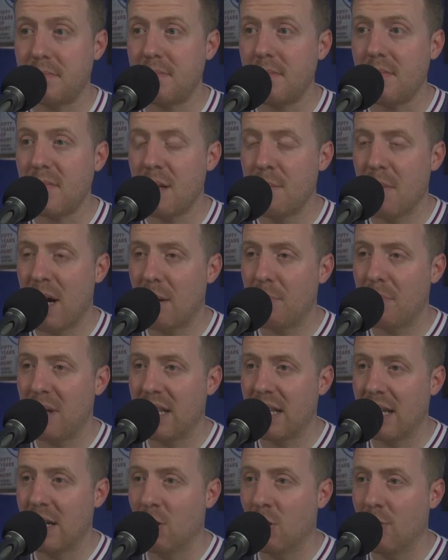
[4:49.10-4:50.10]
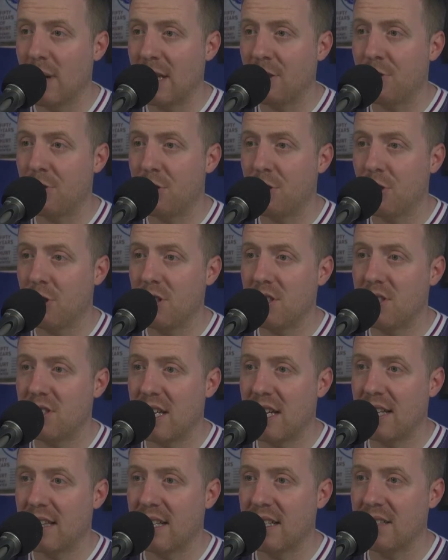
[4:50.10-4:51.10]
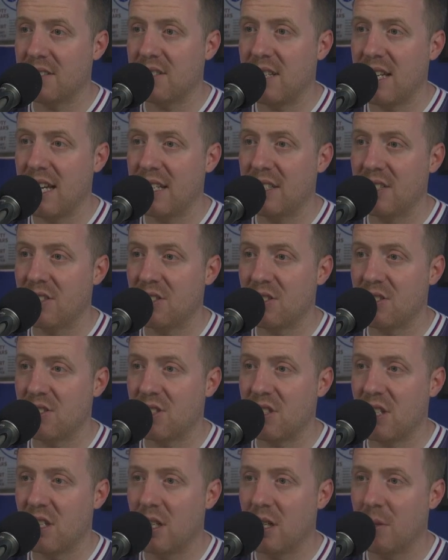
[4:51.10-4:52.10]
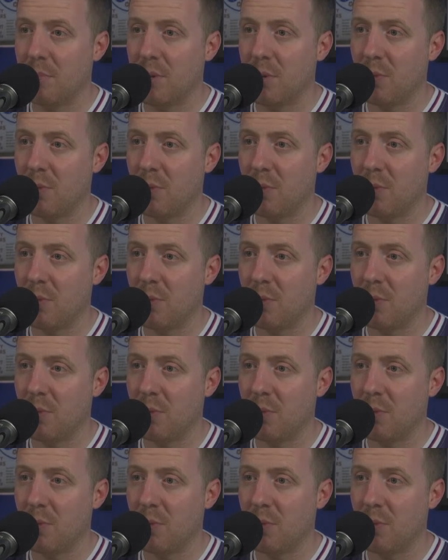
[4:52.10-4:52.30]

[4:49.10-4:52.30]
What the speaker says: I might pick that up. Andrew Joyce, I'd like to see Henderson start,